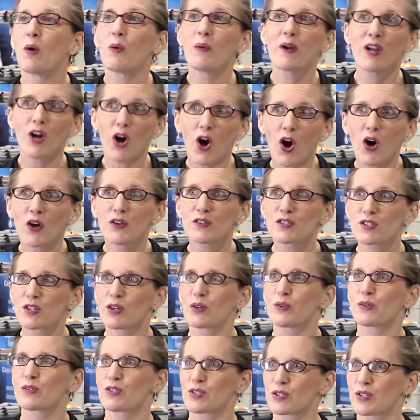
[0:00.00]
But we
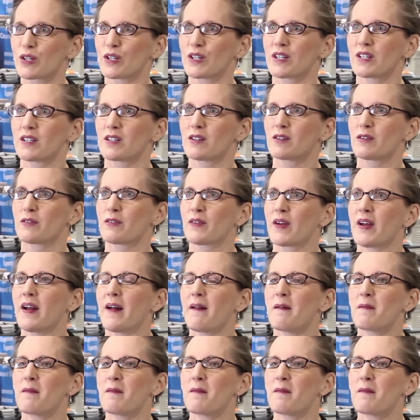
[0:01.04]
also serve